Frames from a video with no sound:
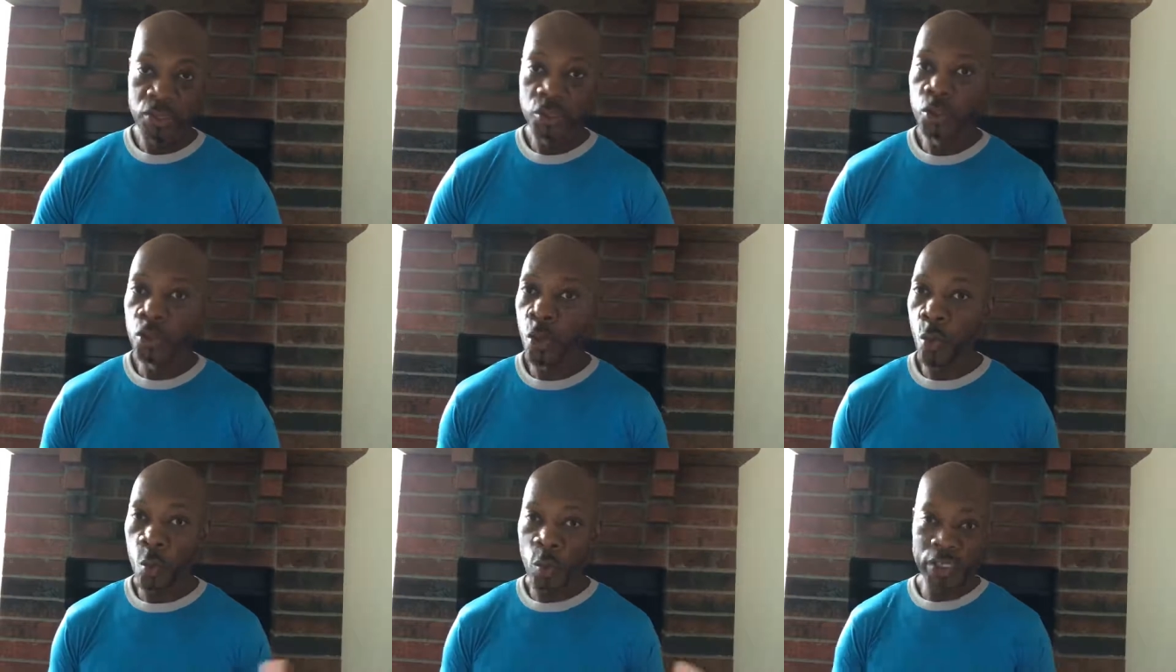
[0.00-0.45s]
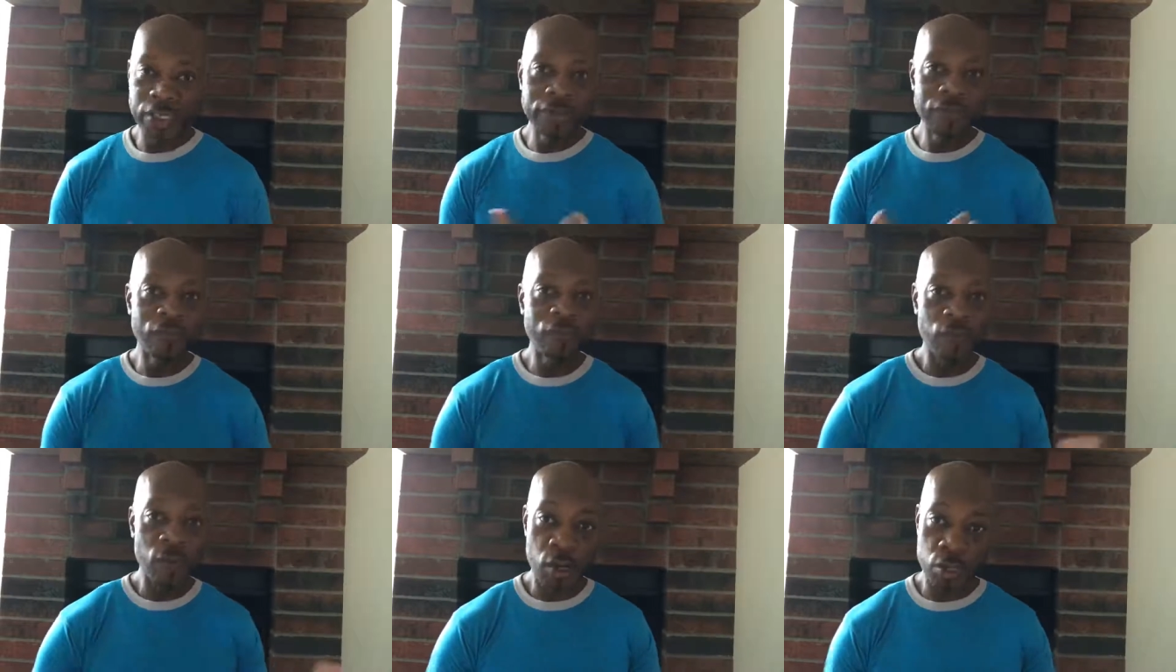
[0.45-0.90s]
You know, when
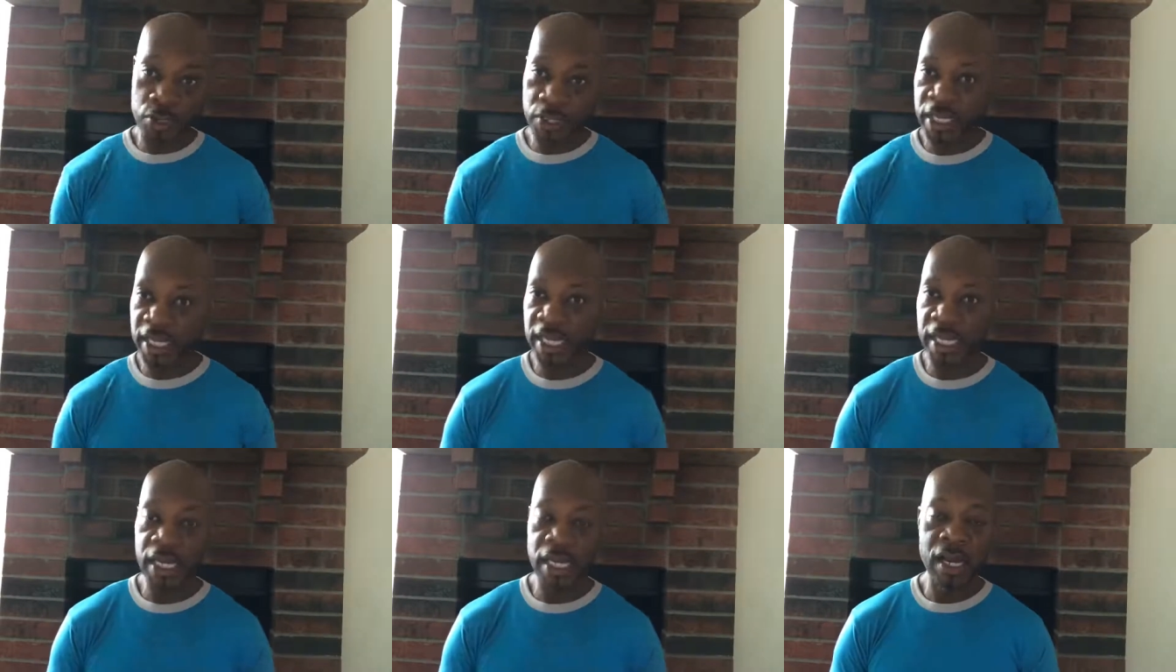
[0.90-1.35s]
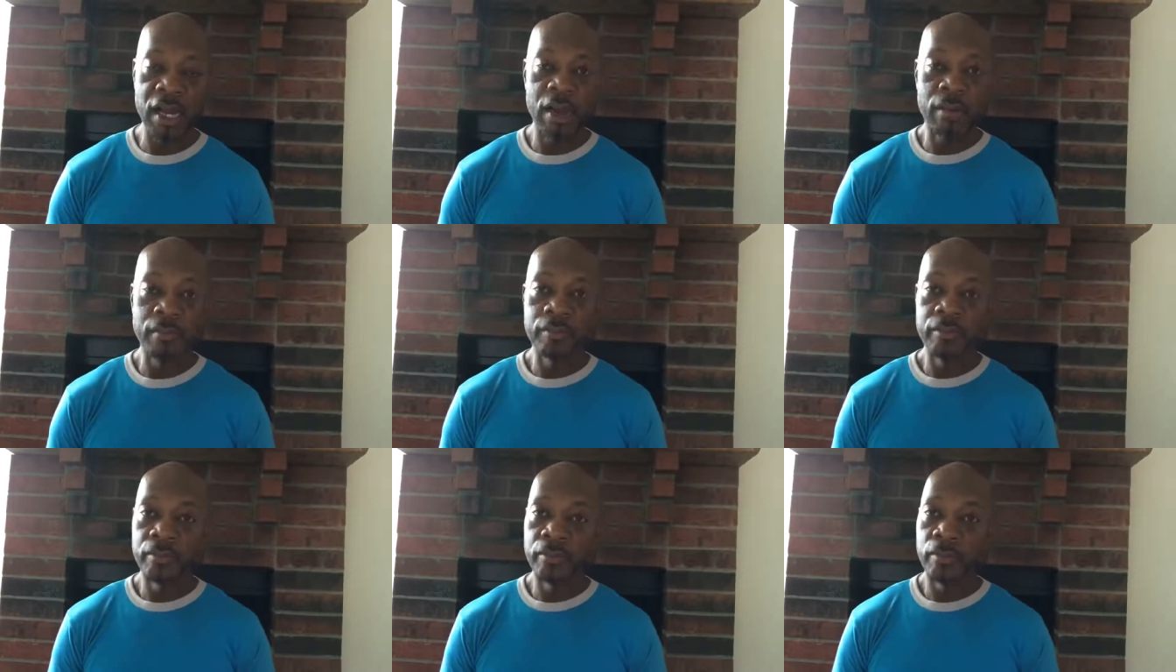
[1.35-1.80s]
you first get
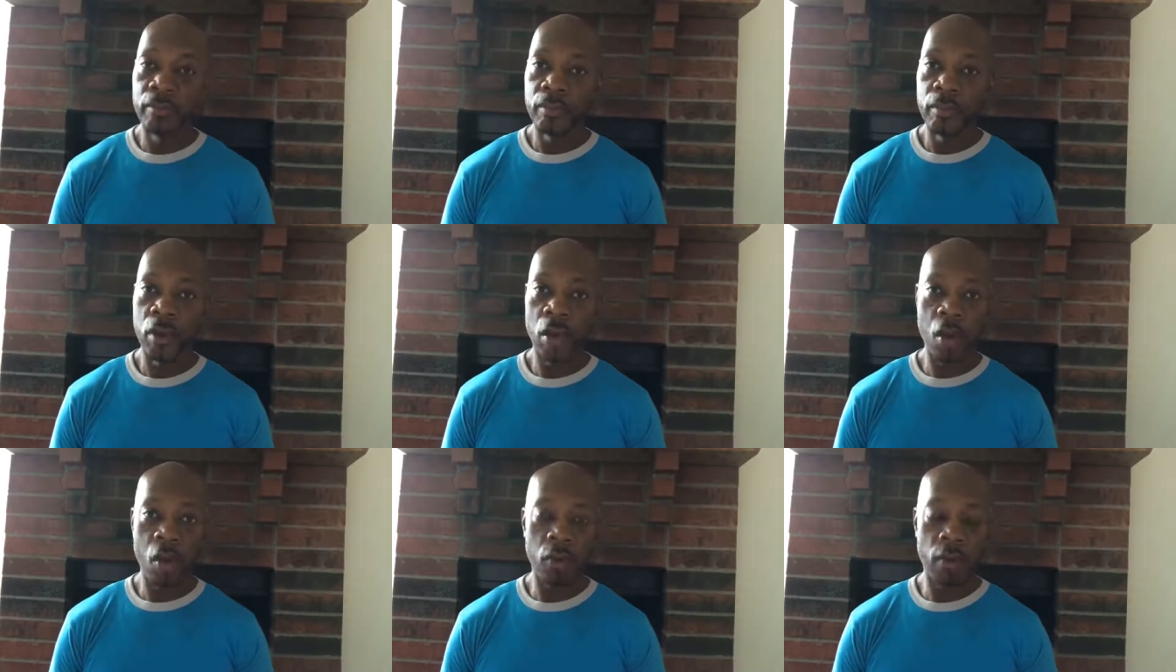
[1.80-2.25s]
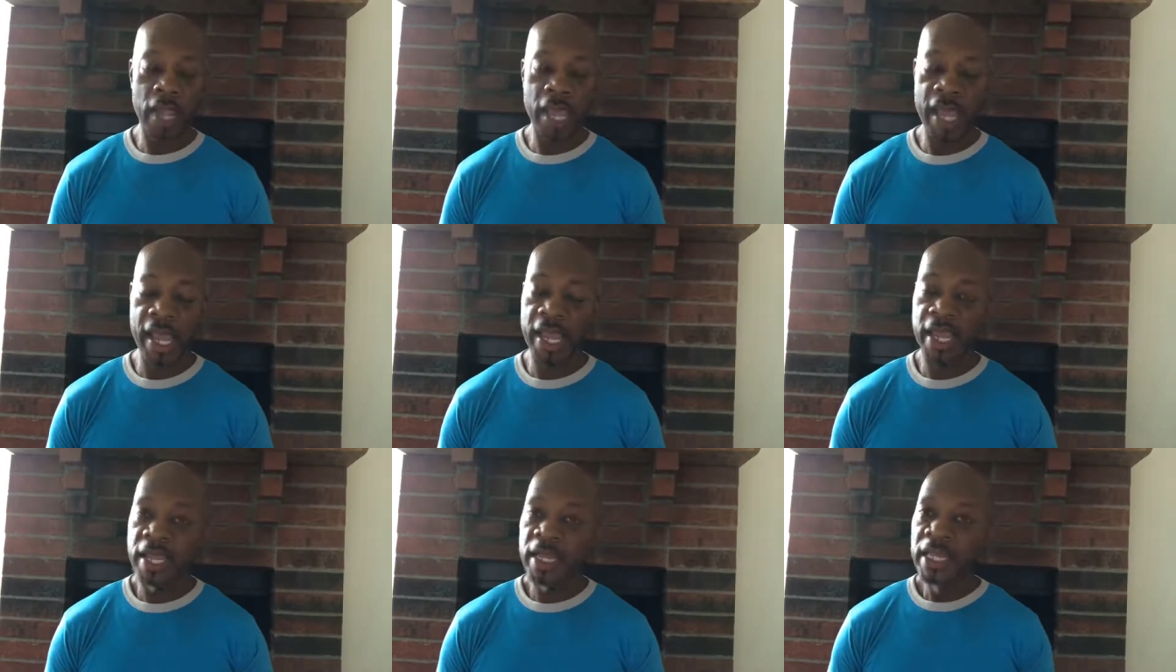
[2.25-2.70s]
up,
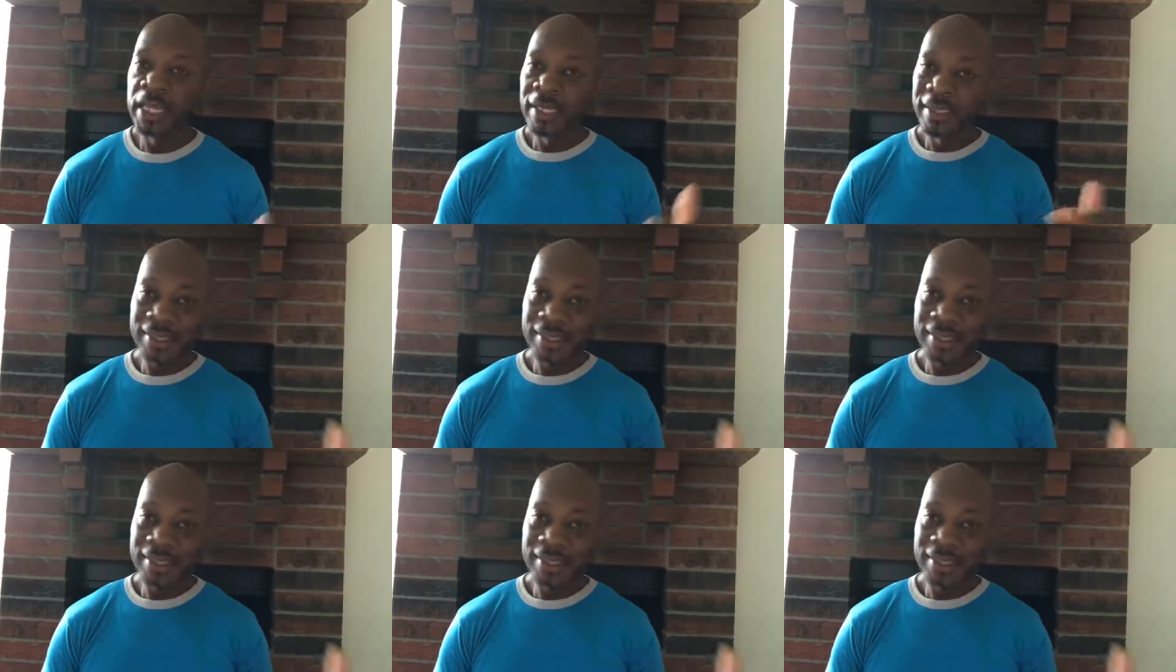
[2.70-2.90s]
okay,